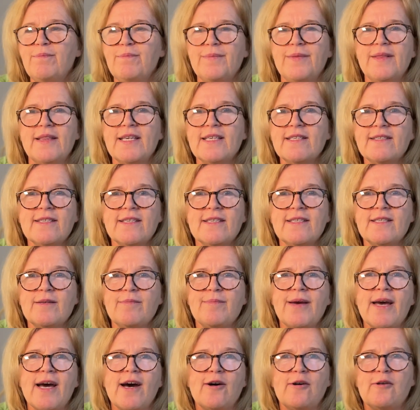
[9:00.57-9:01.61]
This is
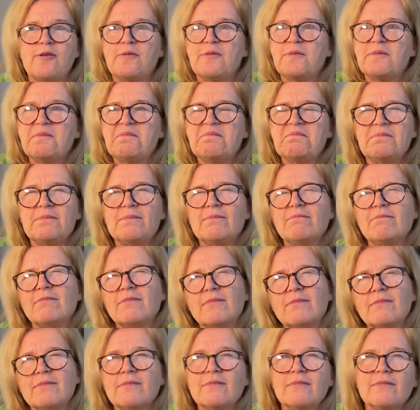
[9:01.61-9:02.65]
about
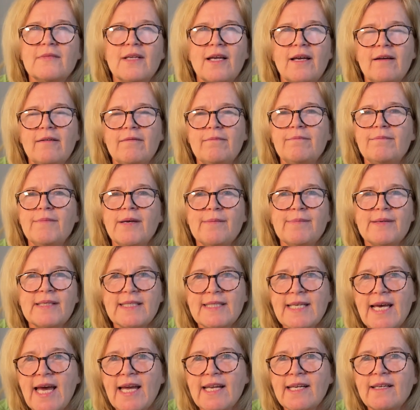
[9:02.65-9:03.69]
maybe
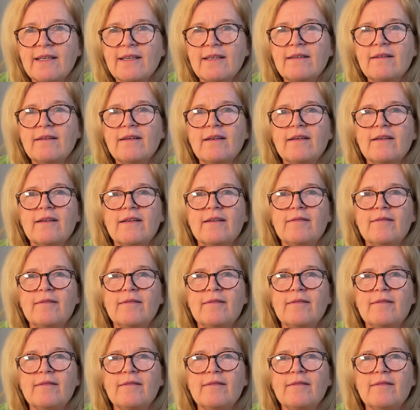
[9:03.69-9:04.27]
10